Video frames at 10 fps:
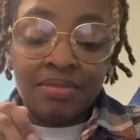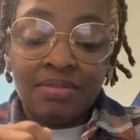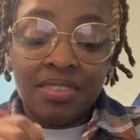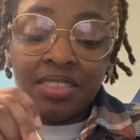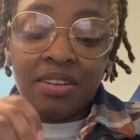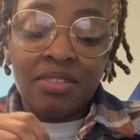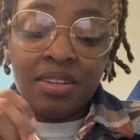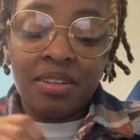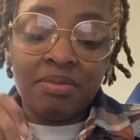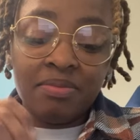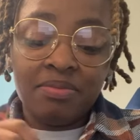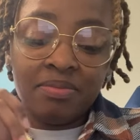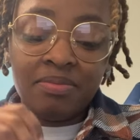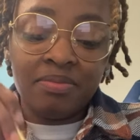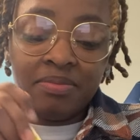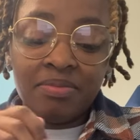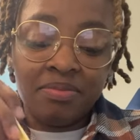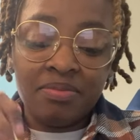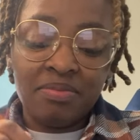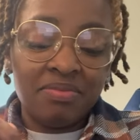Stir it up.
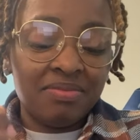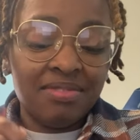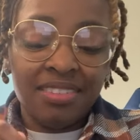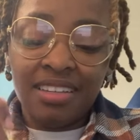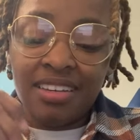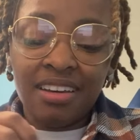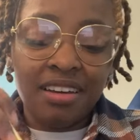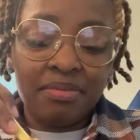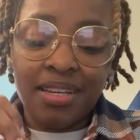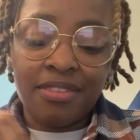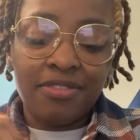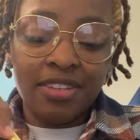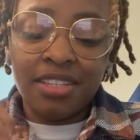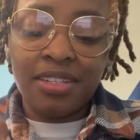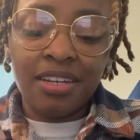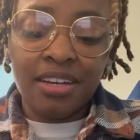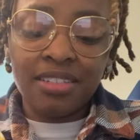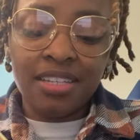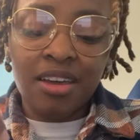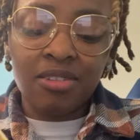Yeah, I'm not feeling it,
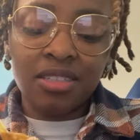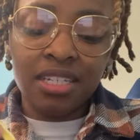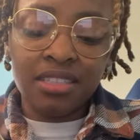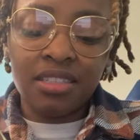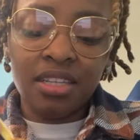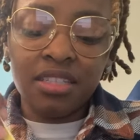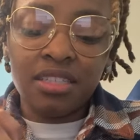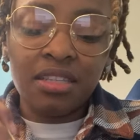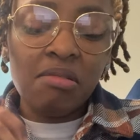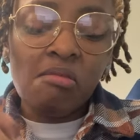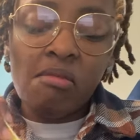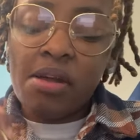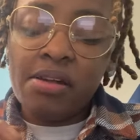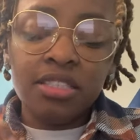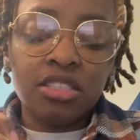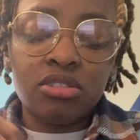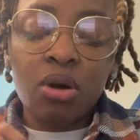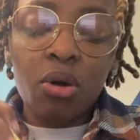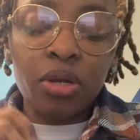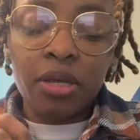guys. I don't like it it's too
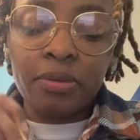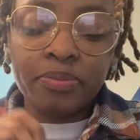oaty.